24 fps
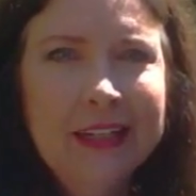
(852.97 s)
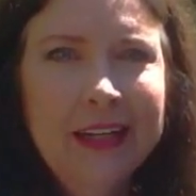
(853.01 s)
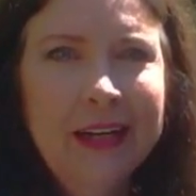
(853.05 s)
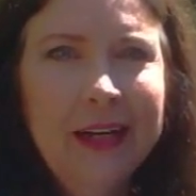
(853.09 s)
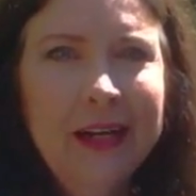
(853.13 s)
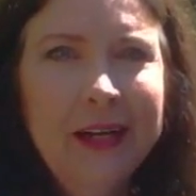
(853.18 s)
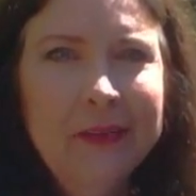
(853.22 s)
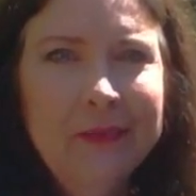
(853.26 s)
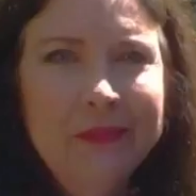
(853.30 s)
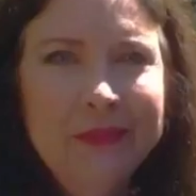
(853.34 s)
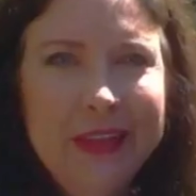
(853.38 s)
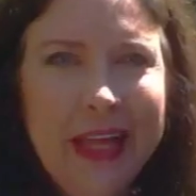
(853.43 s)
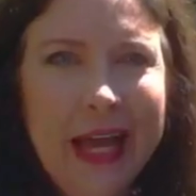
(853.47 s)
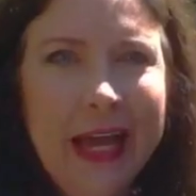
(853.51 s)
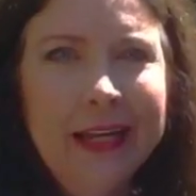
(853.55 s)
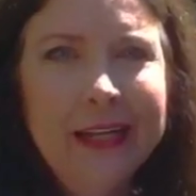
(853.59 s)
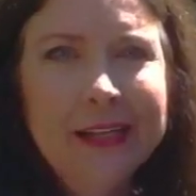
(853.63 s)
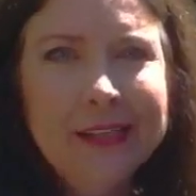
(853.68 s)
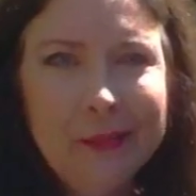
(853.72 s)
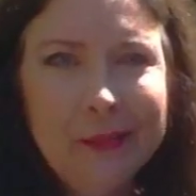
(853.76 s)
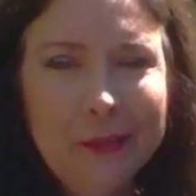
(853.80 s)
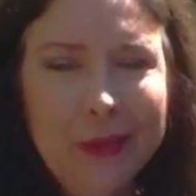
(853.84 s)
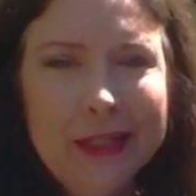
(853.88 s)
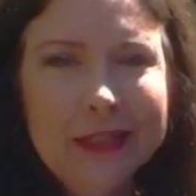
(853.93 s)
uh, that
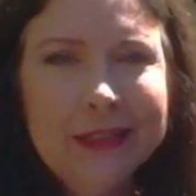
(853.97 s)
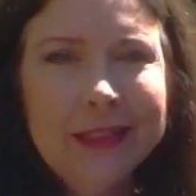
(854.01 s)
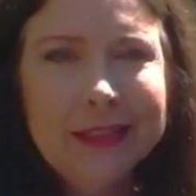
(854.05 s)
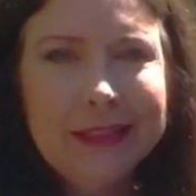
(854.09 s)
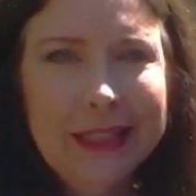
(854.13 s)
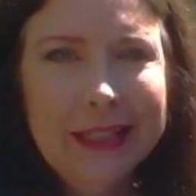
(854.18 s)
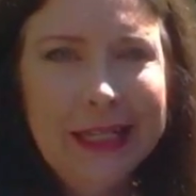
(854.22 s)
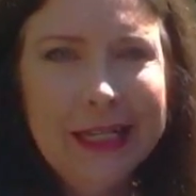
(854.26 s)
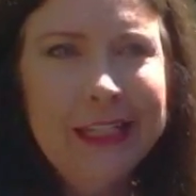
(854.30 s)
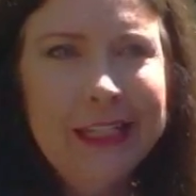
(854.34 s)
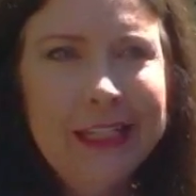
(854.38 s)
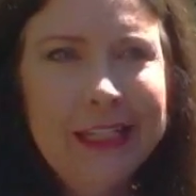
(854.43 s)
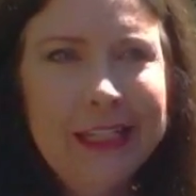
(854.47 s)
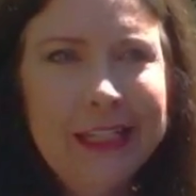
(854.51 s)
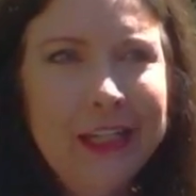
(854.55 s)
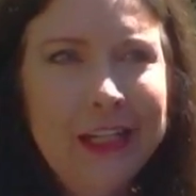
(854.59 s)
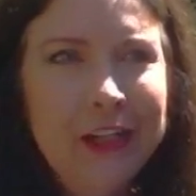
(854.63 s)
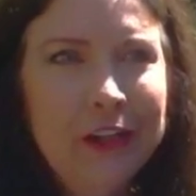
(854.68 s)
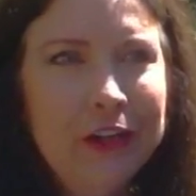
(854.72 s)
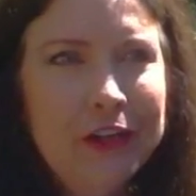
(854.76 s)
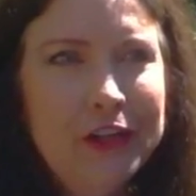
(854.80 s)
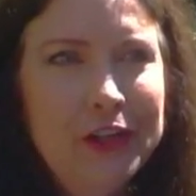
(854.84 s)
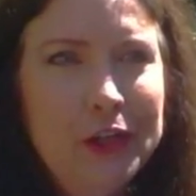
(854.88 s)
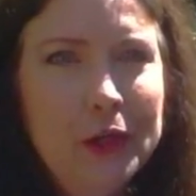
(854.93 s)
is one of the things that
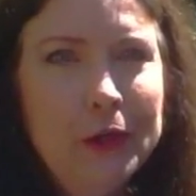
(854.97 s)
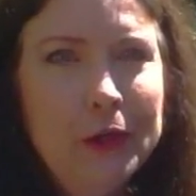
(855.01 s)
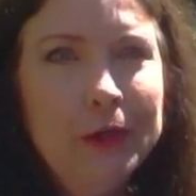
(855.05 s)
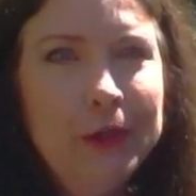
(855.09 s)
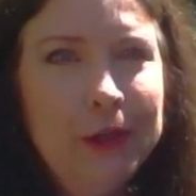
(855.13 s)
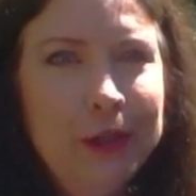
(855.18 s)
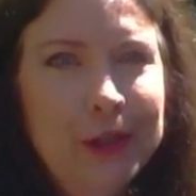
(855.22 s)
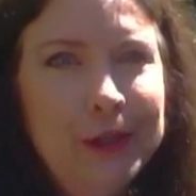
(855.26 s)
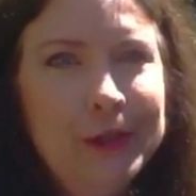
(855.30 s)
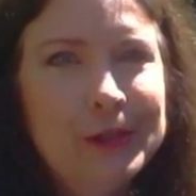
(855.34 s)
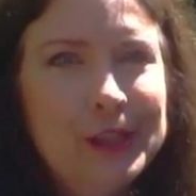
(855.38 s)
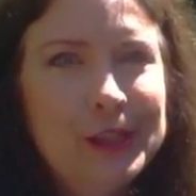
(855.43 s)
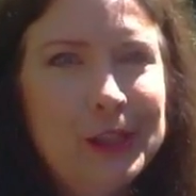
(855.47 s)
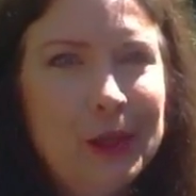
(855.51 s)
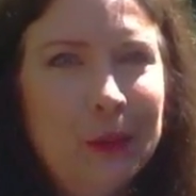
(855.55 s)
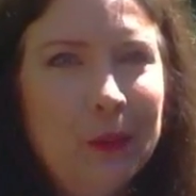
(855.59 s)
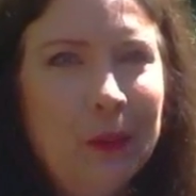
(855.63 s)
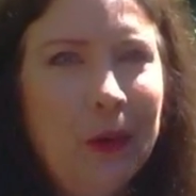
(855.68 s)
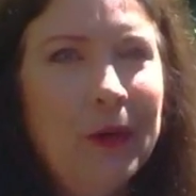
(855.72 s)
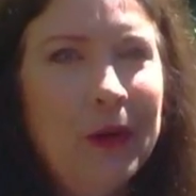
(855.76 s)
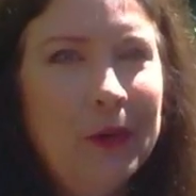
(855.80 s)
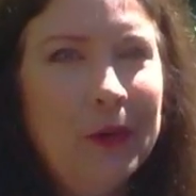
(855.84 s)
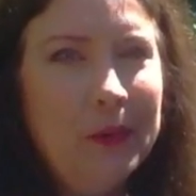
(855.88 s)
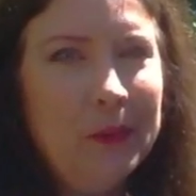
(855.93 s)
here you use the
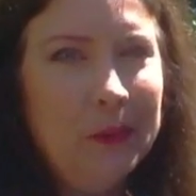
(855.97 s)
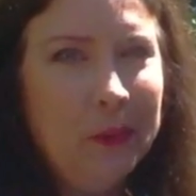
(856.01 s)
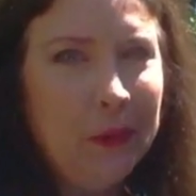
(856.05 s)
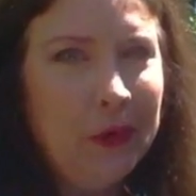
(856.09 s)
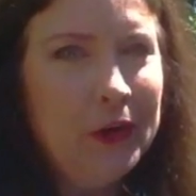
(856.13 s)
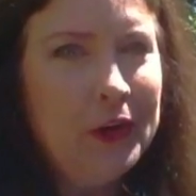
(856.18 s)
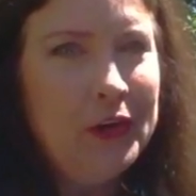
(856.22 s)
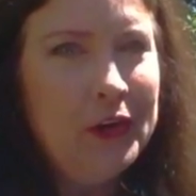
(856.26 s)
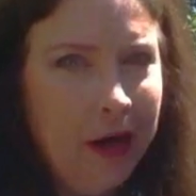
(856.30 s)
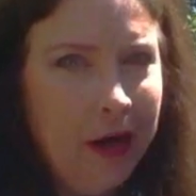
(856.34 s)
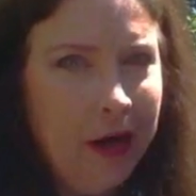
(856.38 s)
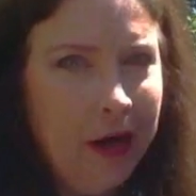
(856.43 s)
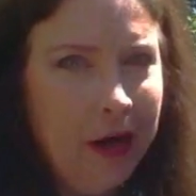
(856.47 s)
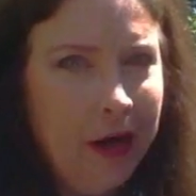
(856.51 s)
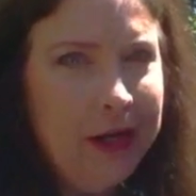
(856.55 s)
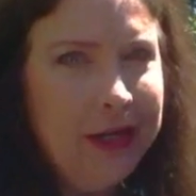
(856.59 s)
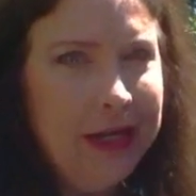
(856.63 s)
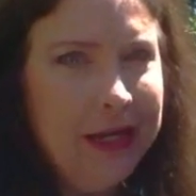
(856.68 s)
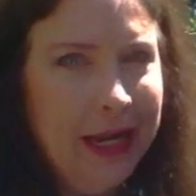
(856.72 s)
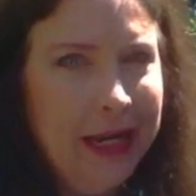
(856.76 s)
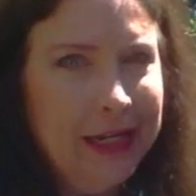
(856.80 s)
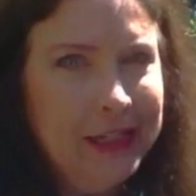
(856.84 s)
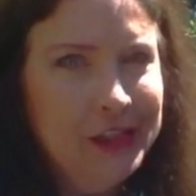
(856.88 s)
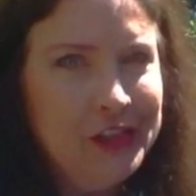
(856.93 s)
wor word
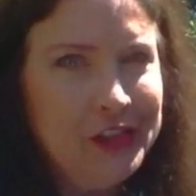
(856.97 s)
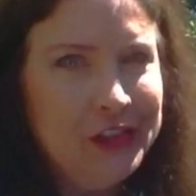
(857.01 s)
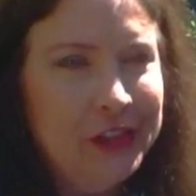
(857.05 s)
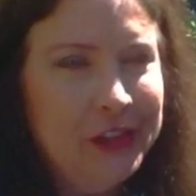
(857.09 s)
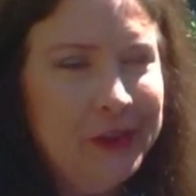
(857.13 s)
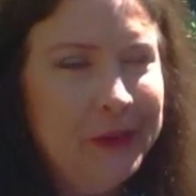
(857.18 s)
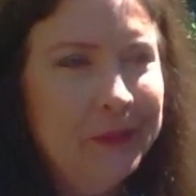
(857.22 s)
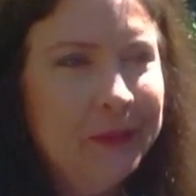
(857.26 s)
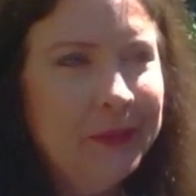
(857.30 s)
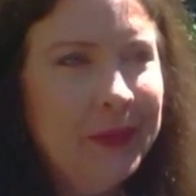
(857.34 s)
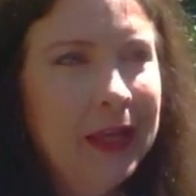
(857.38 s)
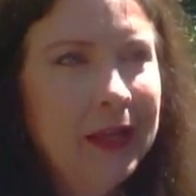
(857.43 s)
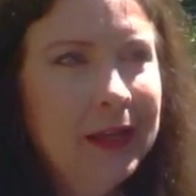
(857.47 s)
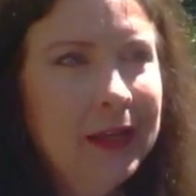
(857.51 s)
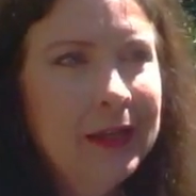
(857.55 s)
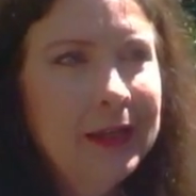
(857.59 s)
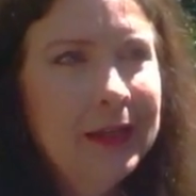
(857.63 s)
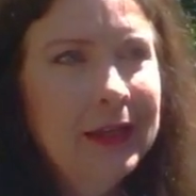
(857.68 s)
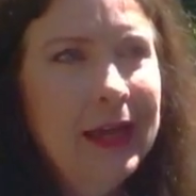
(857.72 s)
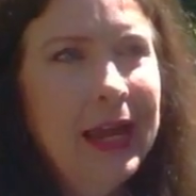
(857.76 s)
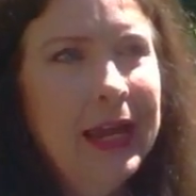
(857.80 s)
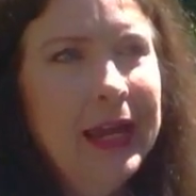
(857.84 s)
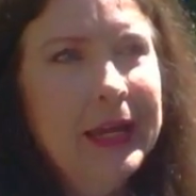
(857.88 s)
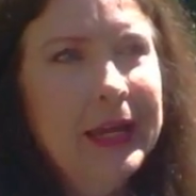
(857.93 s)
archangel,
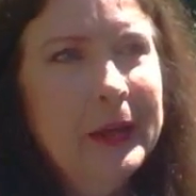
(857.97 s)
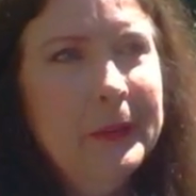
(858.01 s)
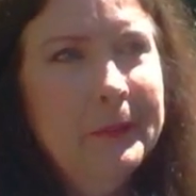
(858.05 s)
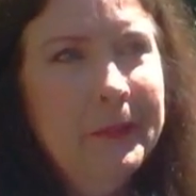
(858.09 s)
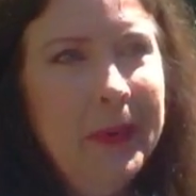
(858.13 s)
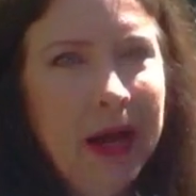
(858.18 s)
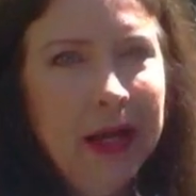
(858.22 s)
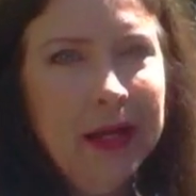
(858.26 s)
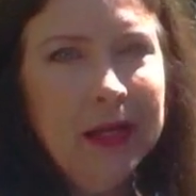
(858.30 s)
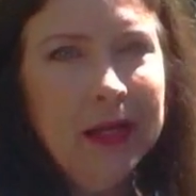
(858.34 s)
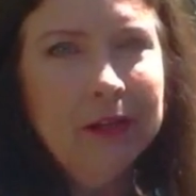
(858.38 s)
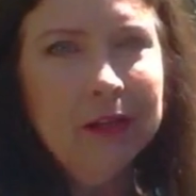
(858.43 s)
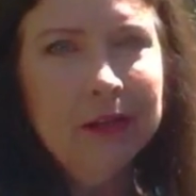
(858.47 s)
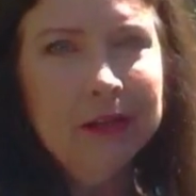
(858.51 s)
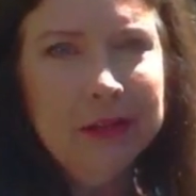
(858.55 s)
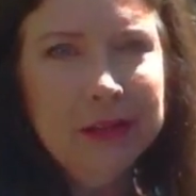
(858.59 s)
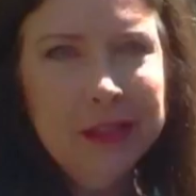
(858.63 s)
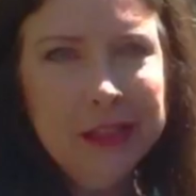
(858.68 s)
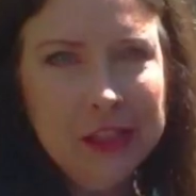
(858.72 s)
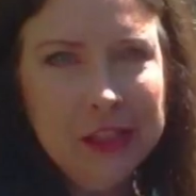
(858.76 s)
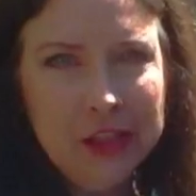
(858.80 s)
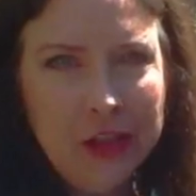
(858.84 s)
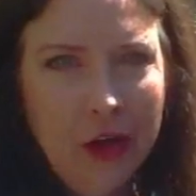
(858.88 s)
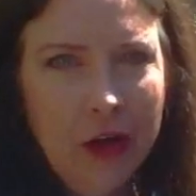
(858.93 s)
and Michael
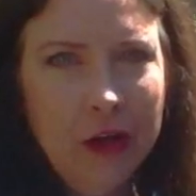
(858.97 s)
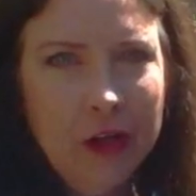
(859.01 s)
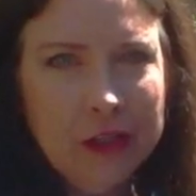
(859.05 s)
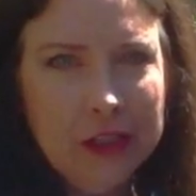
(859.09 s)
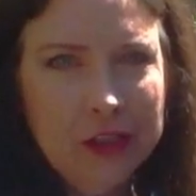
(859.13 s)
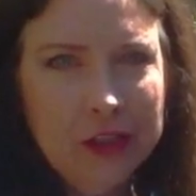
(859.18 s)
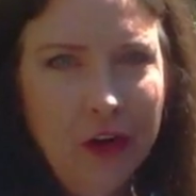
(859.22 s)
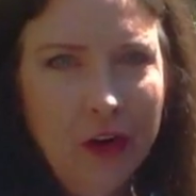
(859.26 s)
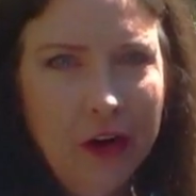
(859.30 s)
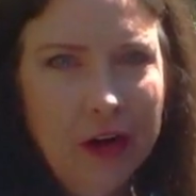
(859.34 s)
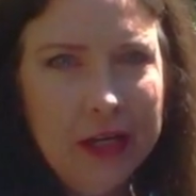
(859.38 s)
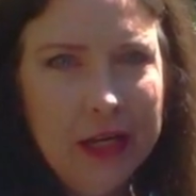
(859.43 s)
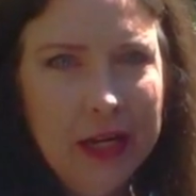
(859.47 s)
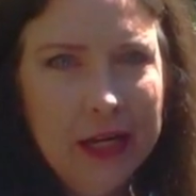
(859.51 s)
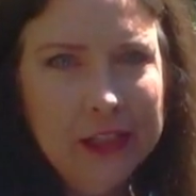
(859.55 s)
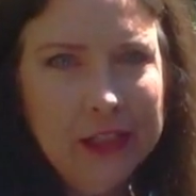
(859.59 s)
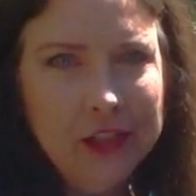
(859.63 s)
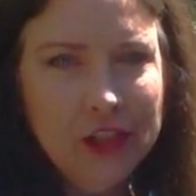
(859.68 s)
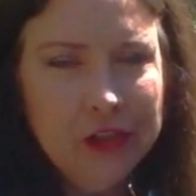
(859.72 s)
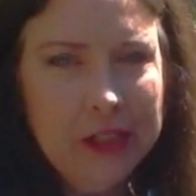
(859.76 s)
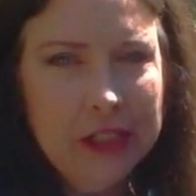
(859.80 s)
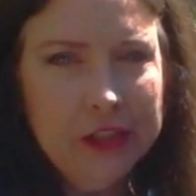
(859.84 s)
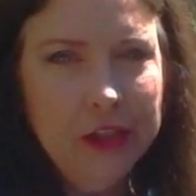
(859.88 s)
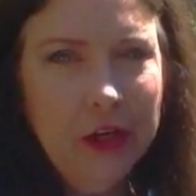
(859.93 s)
is called an
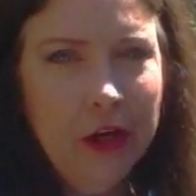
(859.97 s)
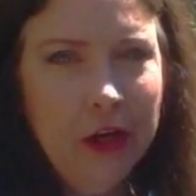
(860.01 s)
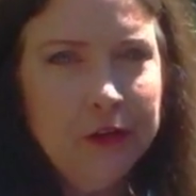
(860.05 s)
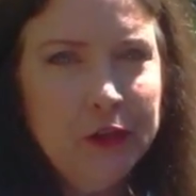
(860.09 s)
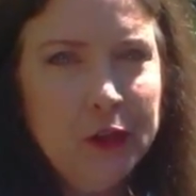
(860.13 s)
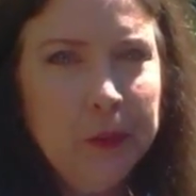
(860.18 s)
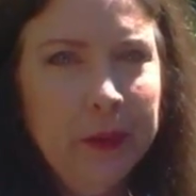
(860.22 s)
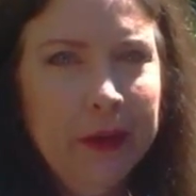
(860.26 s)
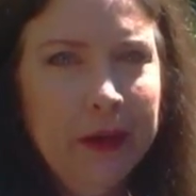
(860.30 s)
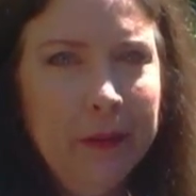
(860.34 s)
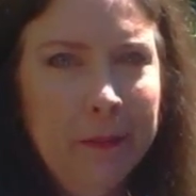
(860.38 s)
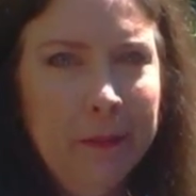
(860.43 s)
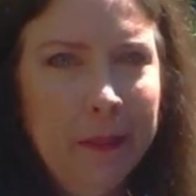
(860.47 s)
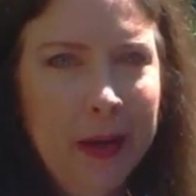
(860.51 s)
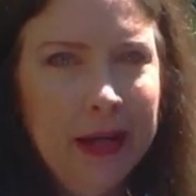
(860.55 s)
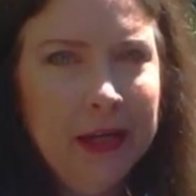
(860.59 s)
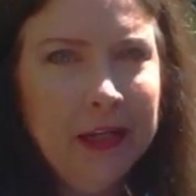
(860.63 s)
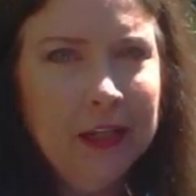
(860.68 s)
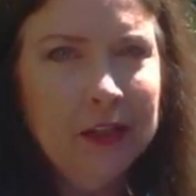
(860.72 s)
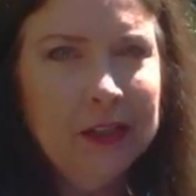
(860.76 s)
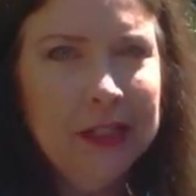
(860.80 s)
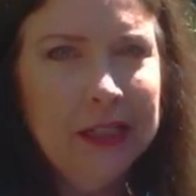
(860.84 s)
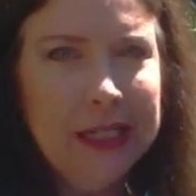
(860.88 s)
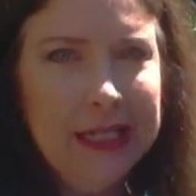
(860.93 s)
archangel. I talked to her about
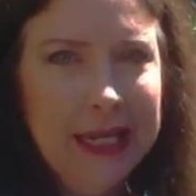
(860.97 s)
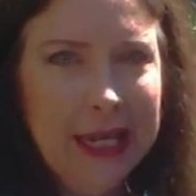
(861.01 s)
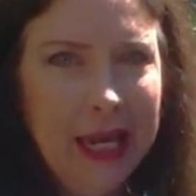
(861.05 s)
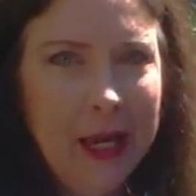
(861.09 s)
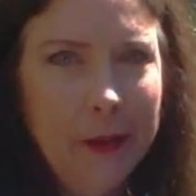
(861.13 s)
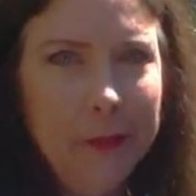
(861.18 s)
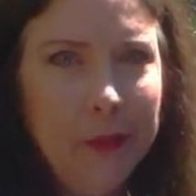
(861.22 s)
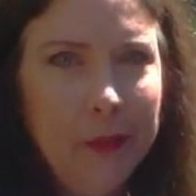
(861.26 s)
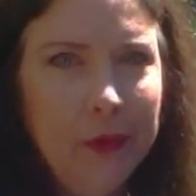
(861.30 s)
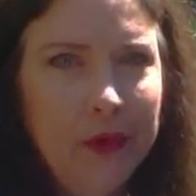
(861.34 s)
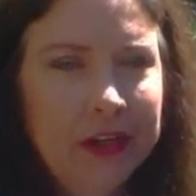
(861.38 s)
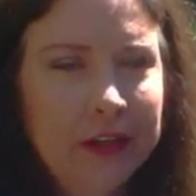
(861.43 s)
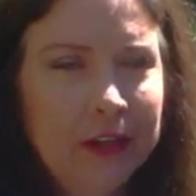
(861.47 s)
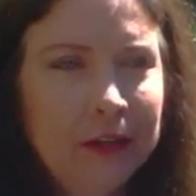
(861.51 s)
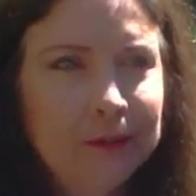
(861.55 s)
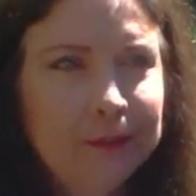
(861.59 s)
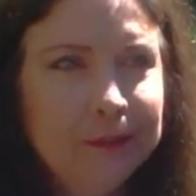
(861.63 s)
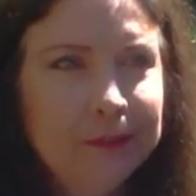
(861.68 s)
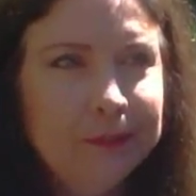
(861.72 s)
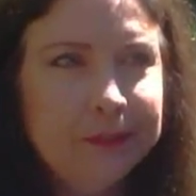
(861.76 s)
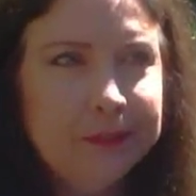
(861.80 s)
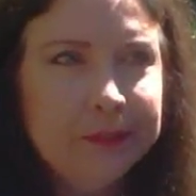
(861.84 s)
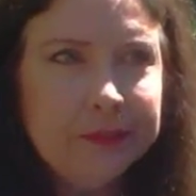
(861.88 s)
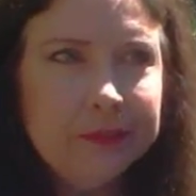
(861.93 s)
Michael and Gabriel.